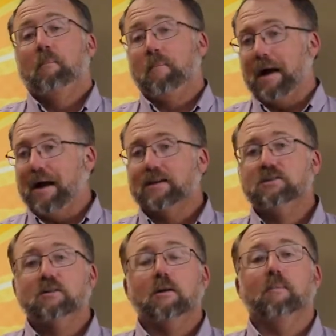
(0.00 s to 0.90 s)

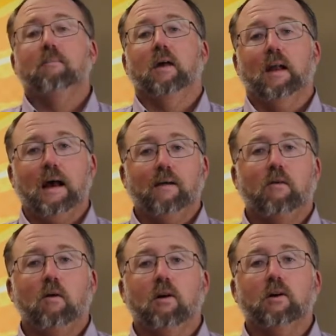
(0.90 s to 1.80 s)
package it up and have
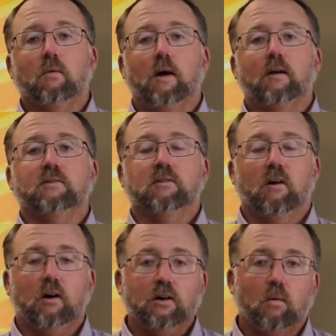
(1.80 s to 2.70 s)
our underwriters
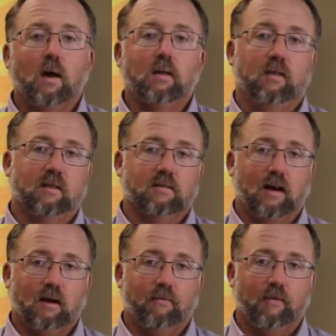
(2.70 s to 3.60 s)
underwrite the
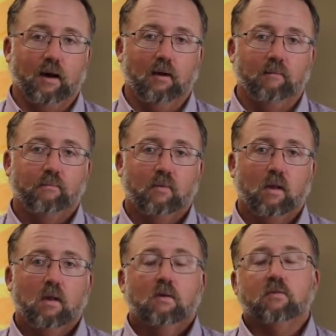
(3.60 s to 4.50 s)
entire file.
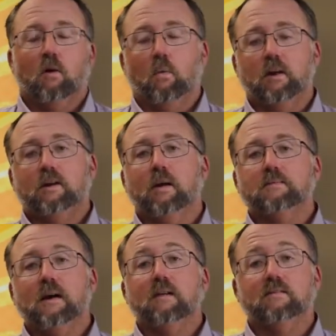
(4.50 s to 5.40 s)
So when it
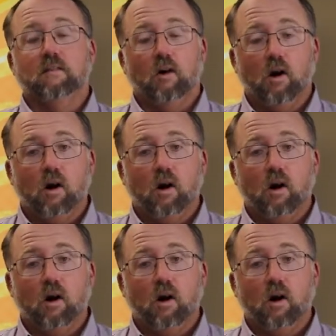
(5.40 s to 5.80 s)
comes out, it's an